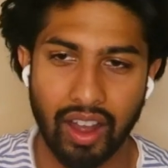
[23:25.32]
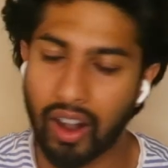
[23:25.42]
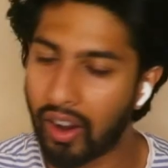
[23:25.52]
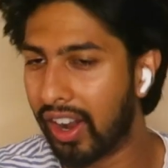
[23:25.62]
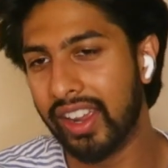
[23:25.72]

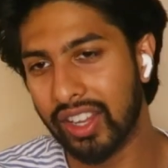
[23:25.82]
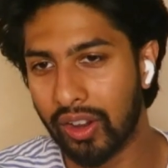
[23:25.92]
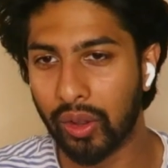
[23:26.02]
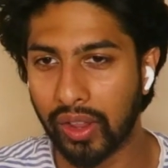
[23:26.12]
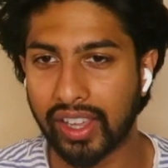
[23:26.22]
all right, you
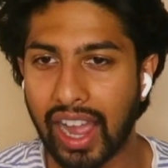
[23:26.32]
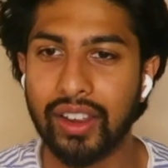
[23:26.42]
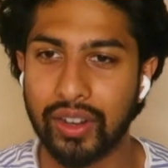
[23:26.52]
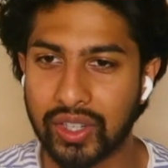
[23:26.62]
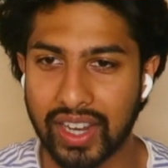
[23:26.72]
know, like,
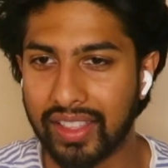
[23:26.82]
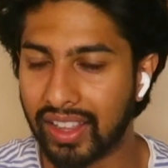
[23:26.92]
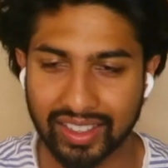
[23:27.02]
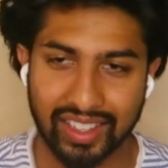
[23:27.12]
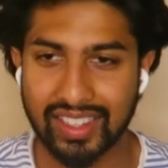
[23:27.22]
I understand
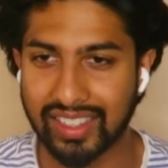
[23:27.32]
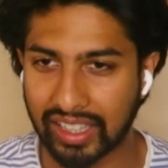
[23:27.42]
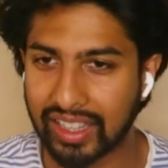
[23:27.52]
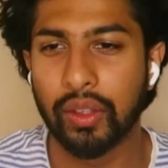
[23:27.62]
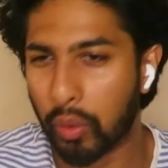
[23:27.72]
that, like, this is,
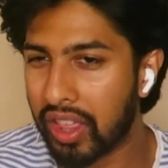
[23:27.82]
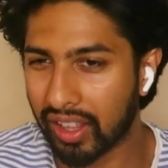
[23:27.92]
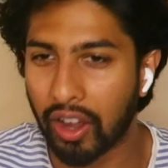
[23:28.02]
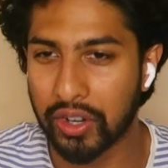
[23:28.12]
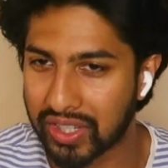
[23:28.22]
like, were they,
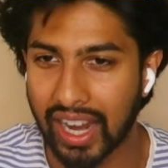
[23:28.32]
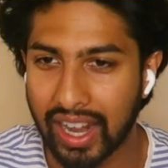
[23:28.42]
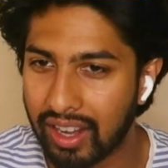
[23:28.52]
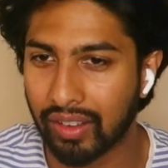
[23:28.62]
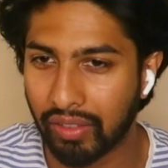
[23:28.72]
like,
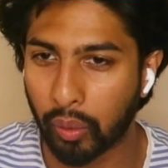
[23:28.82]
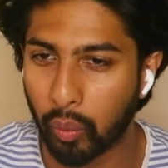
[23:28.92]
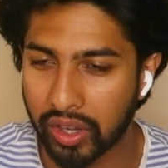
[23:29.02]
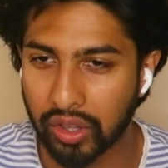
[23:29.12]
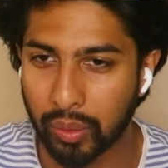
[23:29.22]
understanding of, like,
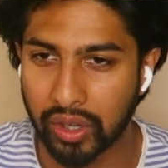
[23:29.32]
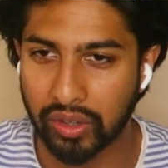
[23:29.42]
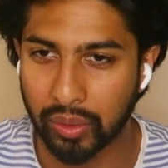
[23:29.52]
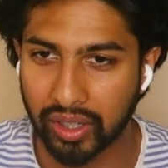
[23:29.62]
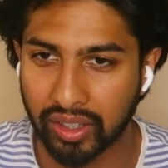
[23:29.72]
what you were
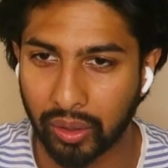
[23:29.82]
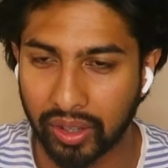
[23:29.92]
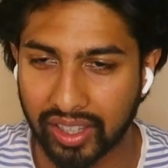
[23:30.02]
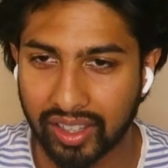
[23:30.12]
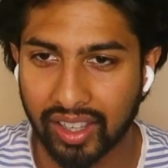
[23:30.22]
doing, or,
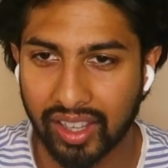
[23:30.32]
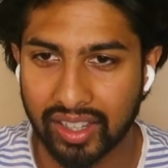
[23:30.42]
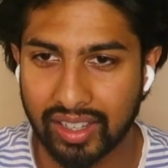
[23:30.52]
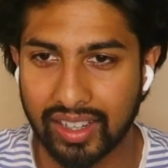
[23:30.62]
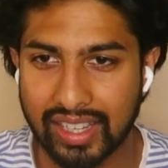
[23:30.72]
like,
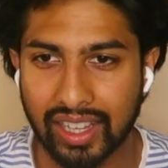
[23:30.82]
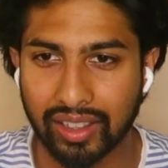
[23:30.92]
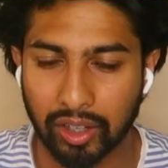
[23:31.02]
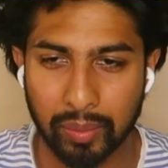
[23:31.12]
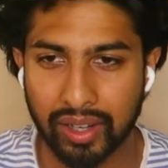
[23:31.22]
did it take
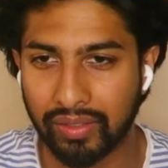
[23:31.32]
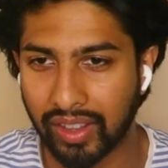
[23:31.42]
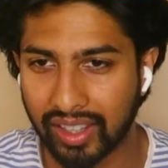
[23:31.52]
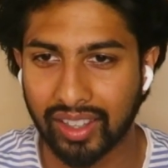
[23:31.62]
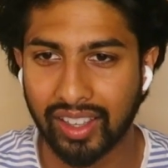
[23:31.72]
a little bit of,
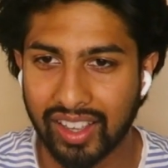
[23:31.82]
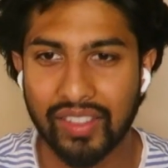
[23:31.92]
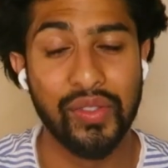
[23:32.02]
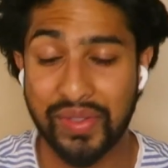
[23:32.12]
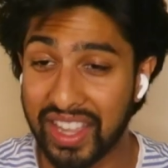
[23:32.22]
like,
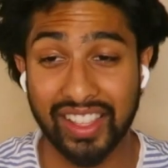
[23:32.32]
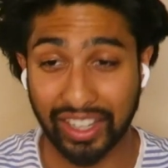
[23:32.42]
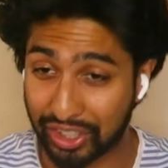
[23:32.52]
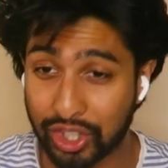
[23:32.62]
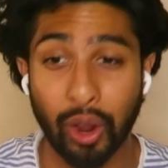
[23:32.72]

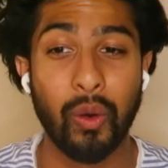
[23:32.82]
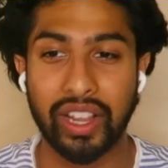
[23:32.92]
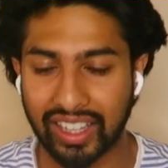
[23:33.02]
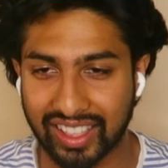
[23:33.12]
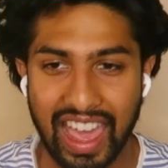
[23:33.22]

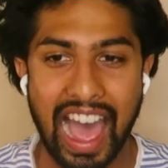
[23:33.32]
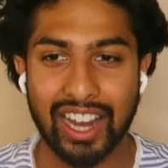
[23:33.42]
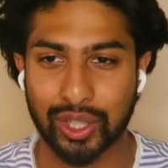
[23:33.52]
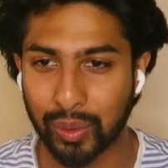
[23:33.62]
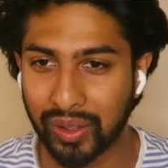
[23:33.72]
showing, like, the
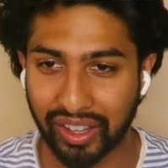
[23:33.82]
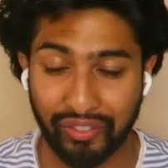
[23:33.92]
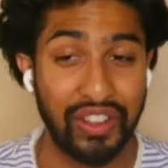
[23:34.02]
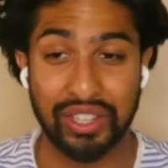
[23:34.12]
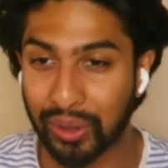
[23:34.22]
actual,
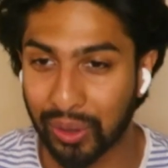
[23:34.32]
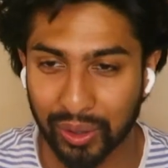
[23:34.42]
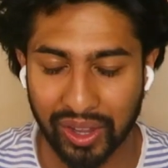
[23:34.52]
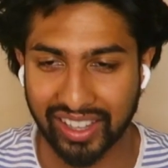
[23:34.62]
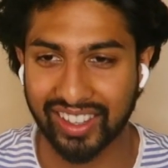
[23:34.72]
like,
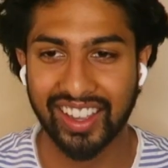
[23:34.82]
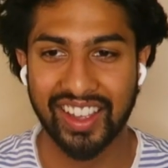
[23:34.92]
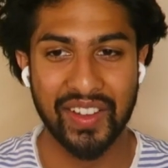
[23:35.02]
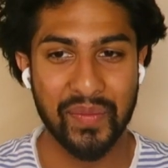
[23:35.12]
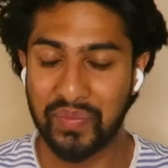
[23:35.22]
physical, like,
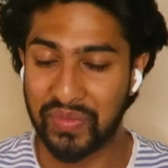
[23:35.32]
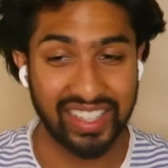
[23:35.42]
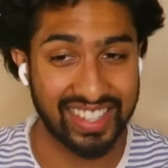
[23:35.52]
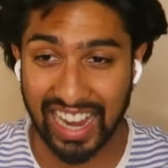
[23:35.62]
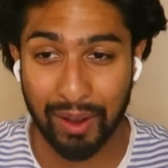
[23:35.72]

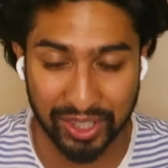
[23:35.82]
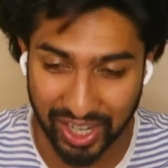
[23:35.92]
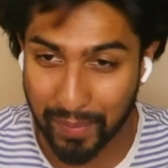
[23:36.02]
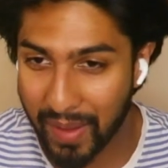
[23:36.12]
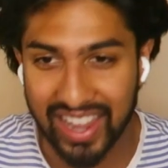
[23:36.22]
this is how much
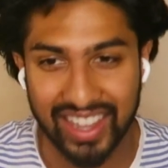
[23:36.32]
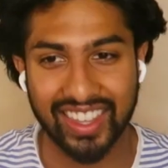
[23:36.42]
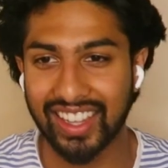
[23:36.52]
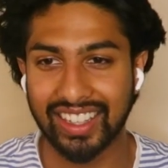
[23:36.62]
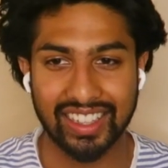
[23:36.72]
I'm
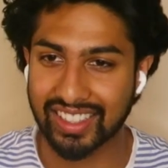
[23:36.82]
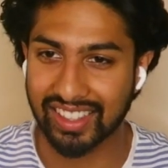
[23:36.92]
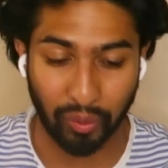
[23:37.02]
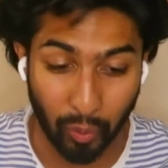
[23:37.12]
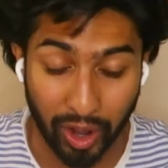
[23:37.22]
making, this
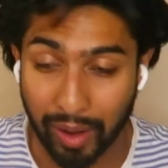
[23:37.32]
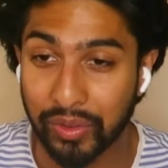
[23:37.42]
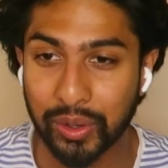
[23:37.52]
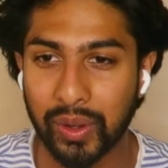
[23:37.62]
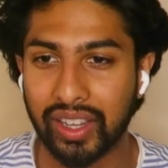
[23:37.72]
is, like, what
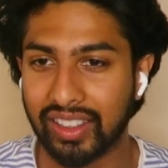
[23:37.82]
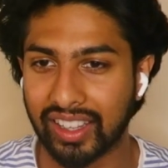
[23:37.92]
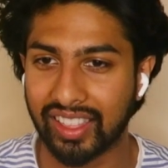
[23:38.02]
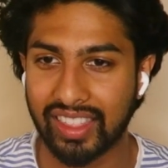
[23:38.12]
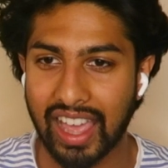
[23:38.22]
I'm doing,
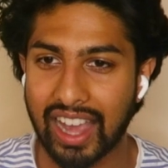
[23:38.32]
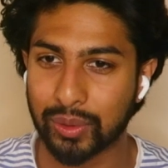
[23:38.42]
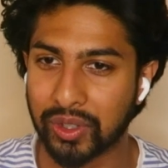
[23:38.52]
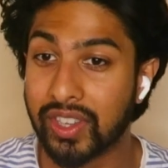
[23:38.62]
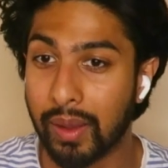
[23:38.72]
like, the
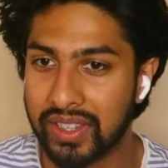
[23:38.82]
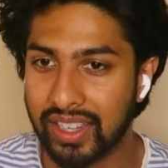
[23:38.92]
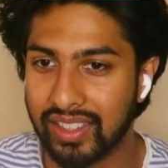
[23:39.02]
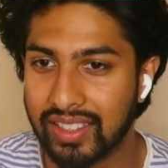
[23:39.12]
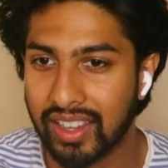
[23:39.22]
actual substance?